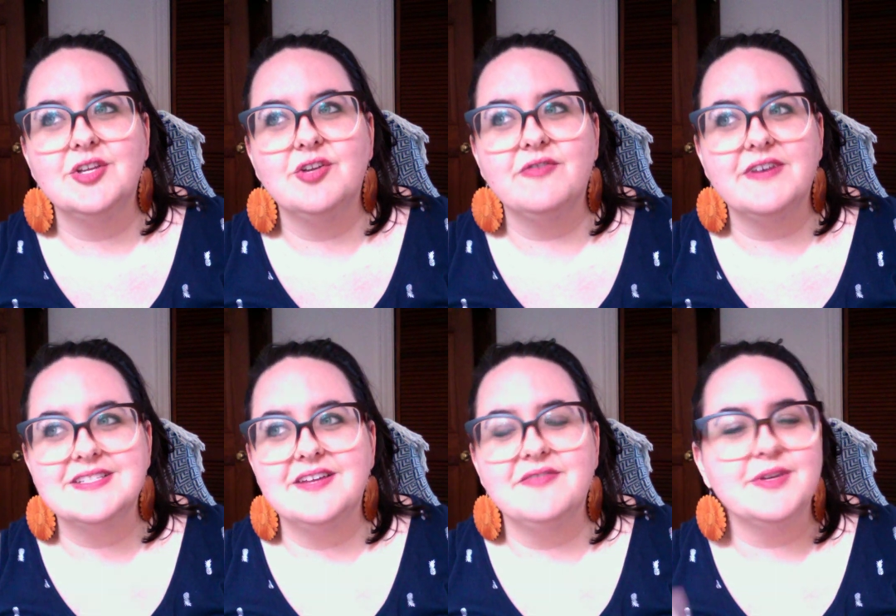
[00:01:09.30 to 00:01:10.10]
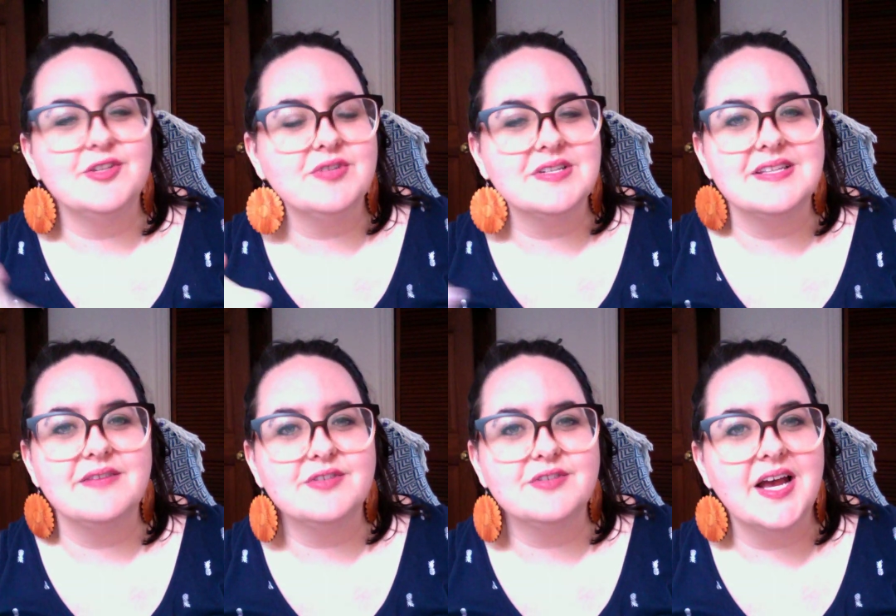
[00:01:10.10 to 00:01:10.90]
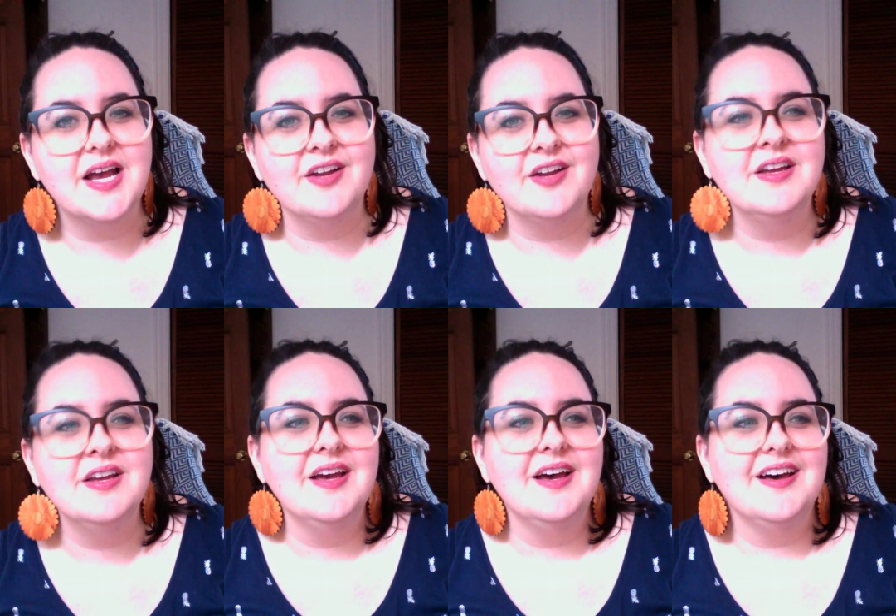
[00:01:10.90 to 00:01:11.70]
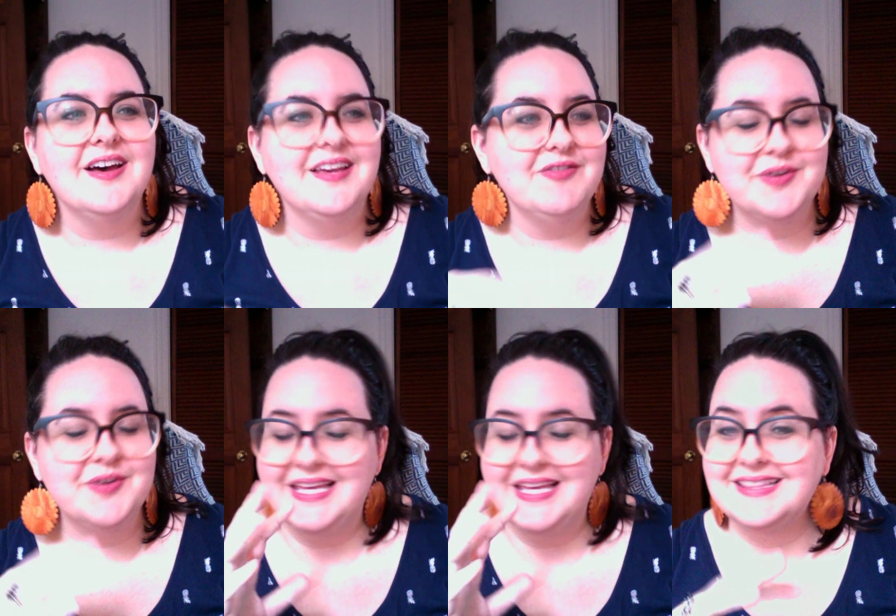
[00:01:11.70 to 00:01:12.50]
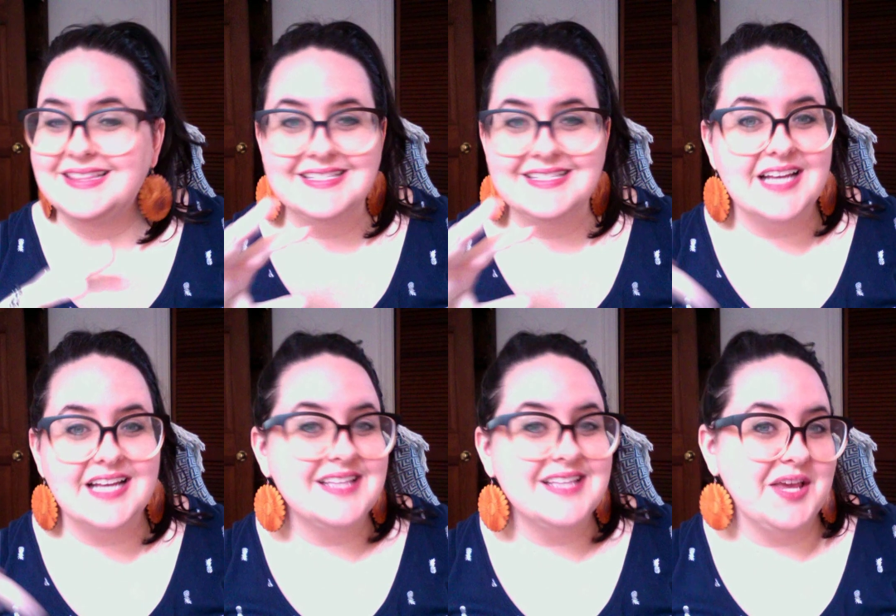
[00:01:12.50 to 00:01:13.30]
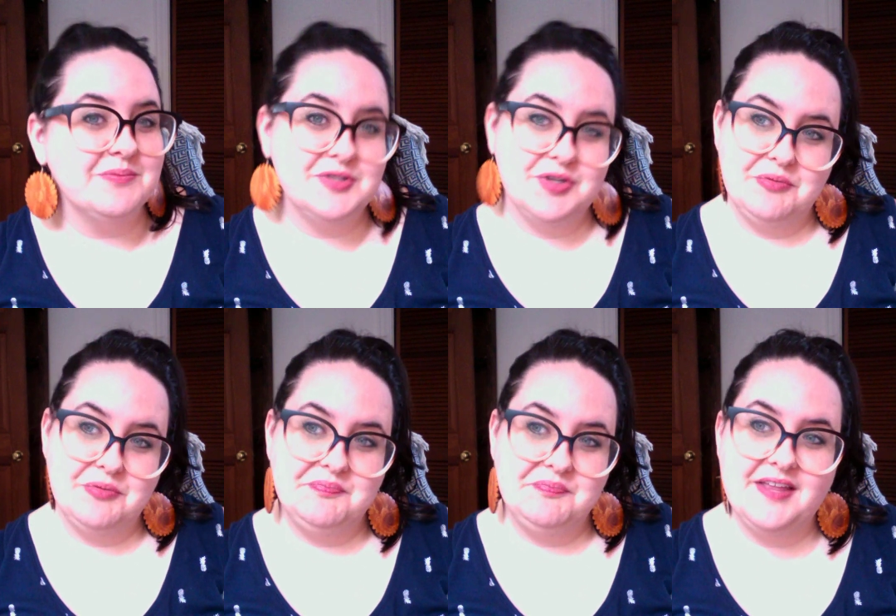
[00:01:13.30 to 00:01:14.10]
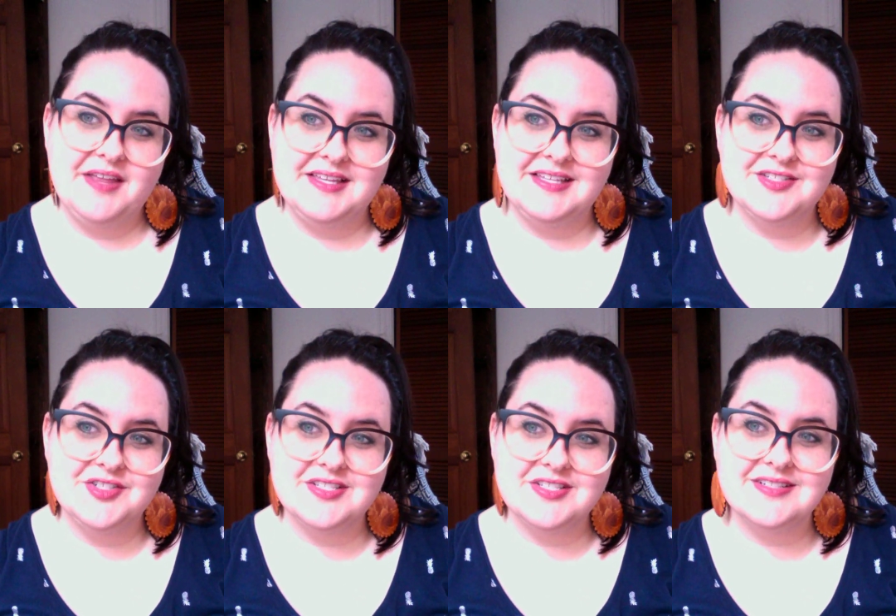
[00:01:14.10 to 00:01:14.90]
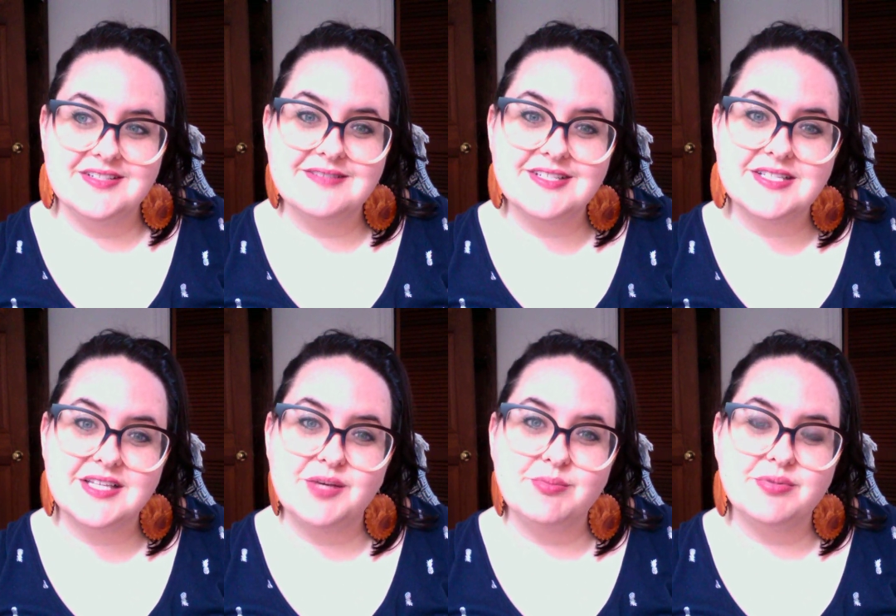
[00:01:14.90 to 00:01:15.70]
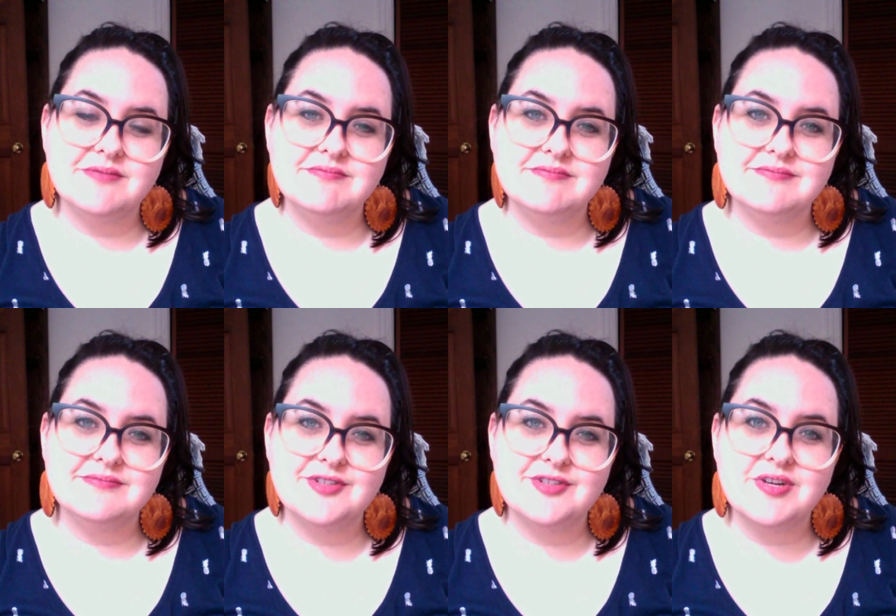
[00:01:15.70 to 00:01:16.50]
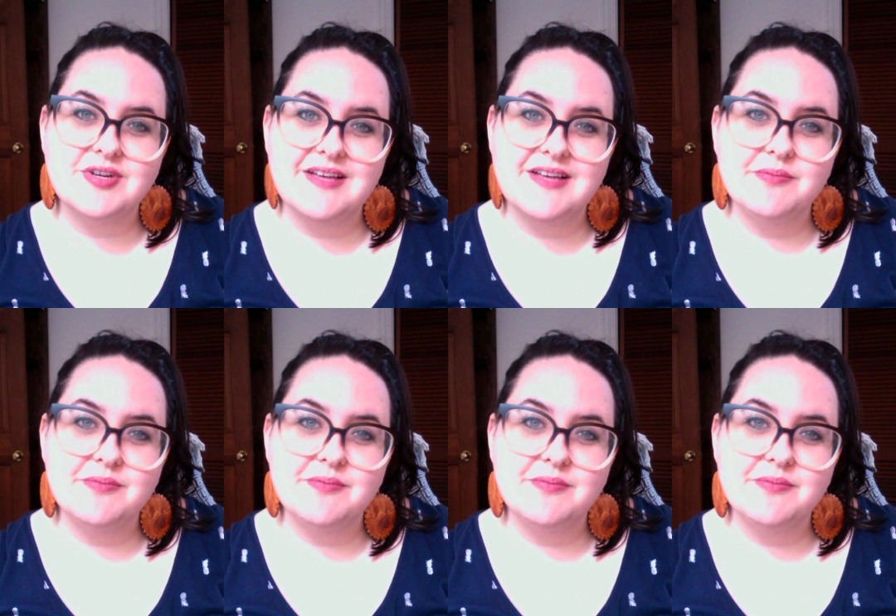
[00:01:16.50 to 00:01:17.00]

fast enough. My stress level is higher, even though I eat the exact same. So I think it's just the sleep and stress have